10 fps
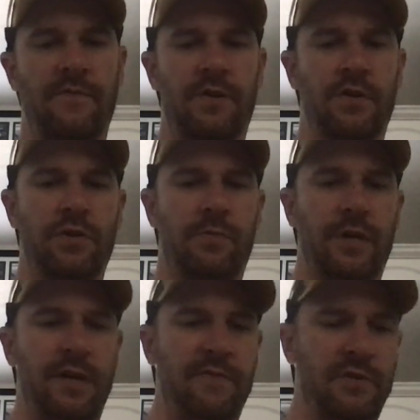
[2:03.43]
Functional
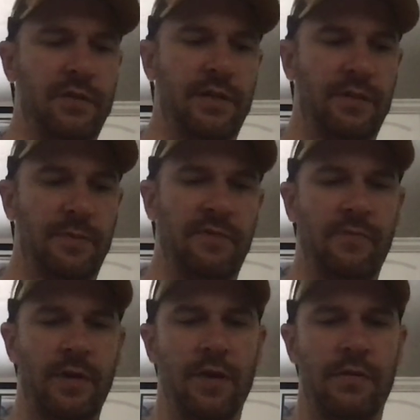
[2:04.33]
behavior assessment,
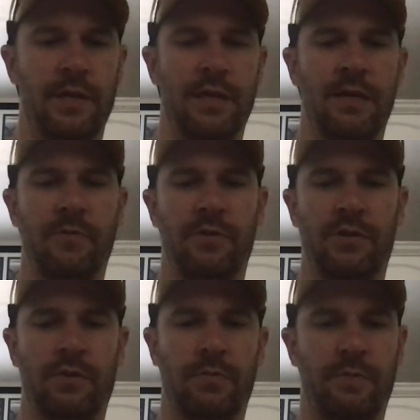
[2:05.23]
FBA, we got that one.
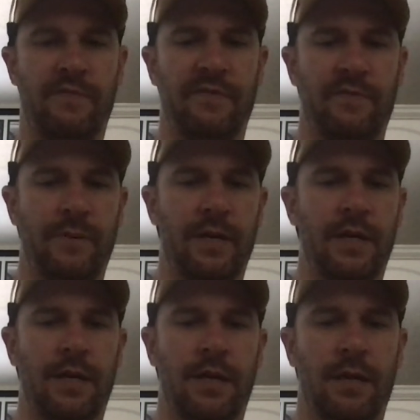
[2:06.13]
Descriptive
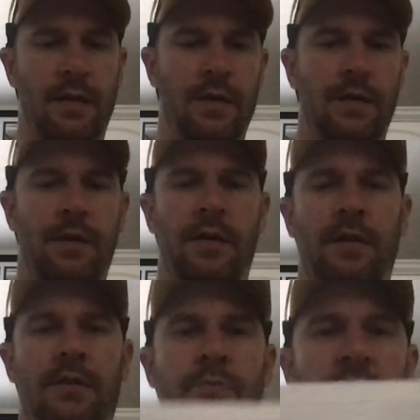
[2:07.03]
FBA, uh,
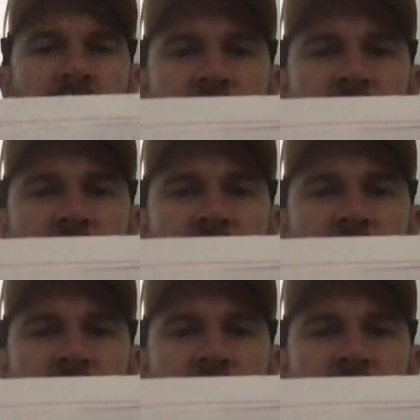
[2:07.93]
the brief